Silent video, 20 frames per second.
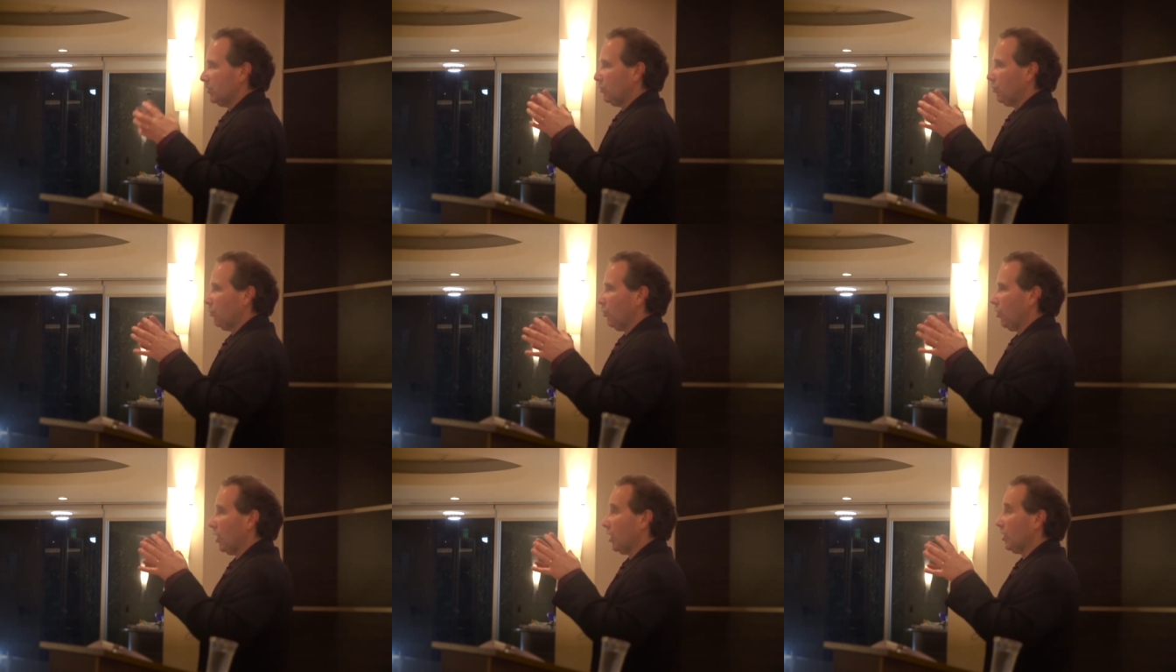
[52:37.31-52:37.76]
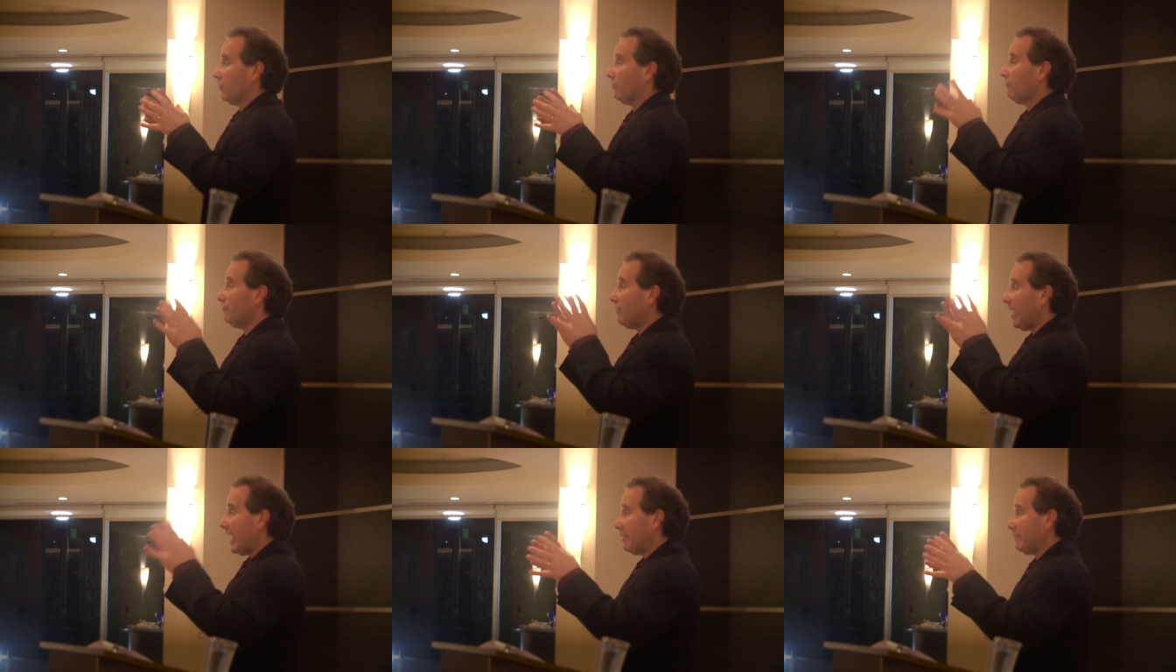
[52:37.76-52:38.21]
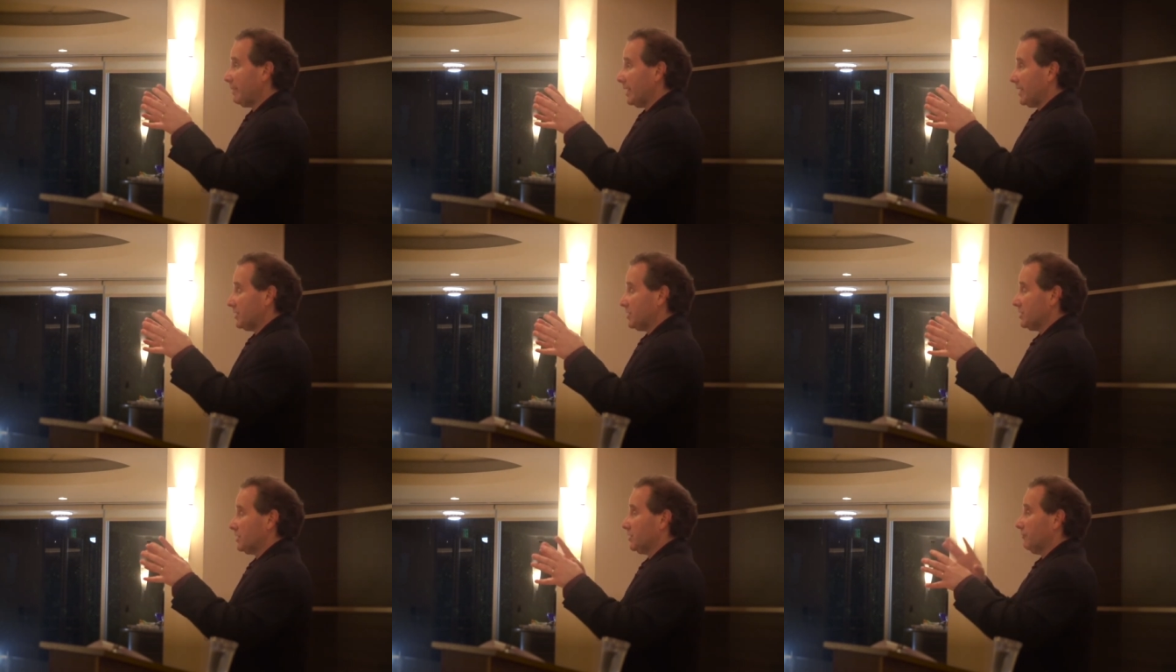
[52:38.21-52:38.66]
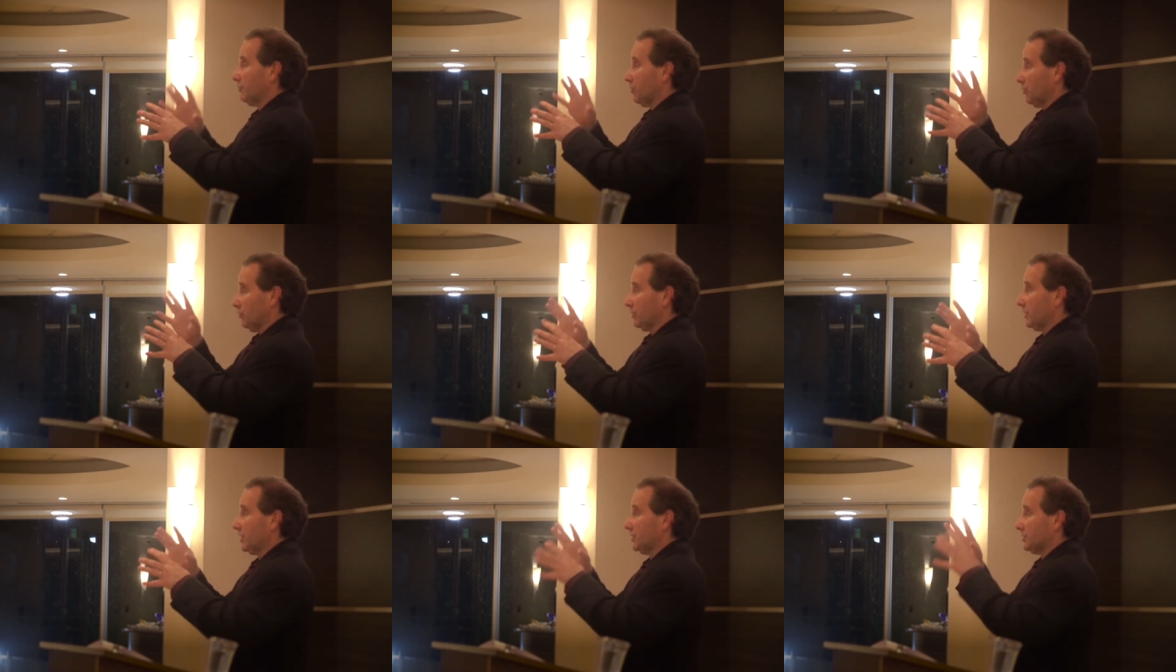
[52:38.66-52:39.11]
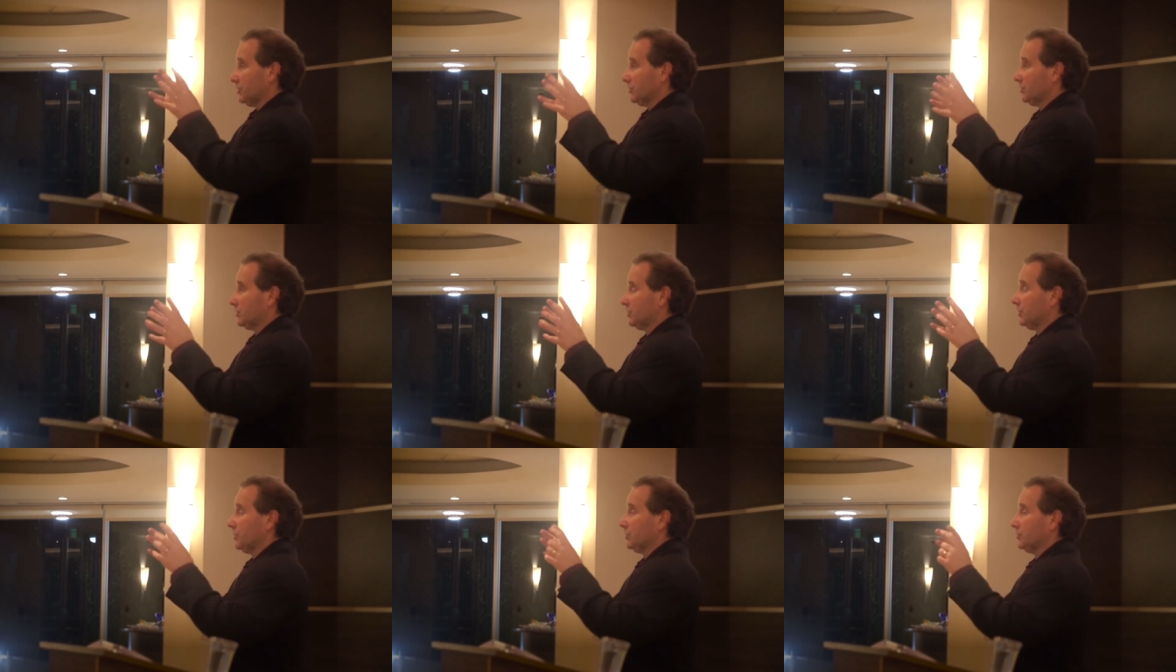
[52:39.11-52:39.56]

who are famous, if you're, because there's,